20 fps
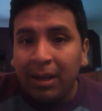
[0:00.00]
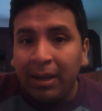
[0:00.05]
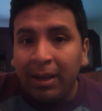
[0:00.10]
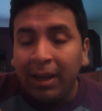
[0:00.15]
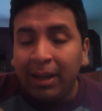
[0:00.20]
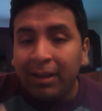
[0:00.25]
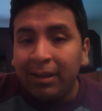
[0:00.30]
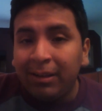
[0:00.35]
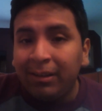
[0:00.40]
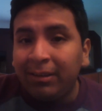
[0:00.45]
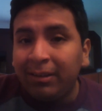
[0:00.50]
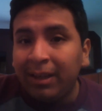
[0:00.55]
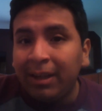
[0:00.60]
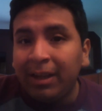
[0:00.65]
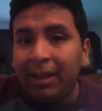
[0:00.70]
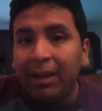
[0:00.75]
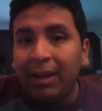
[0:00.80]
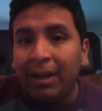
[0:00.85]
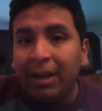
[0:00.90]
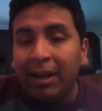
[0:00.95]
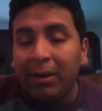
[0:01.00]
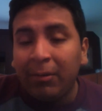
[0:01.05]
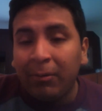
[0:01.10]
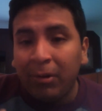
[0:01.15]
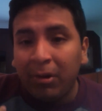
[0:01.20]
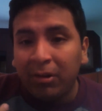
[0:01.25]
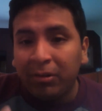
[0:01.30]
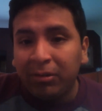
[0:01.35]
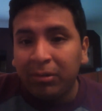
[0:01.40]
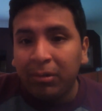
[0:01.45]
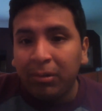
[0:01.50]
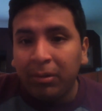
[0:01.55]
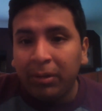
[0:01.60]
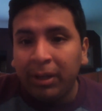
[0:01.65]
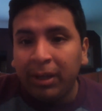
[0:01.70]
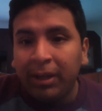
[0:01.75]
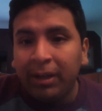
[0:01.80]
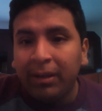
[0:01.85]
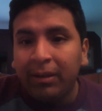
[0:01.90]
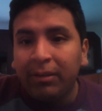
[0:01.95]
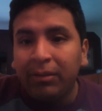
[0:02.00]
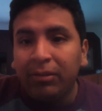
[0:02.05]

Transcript: in his stay at Russell Lake,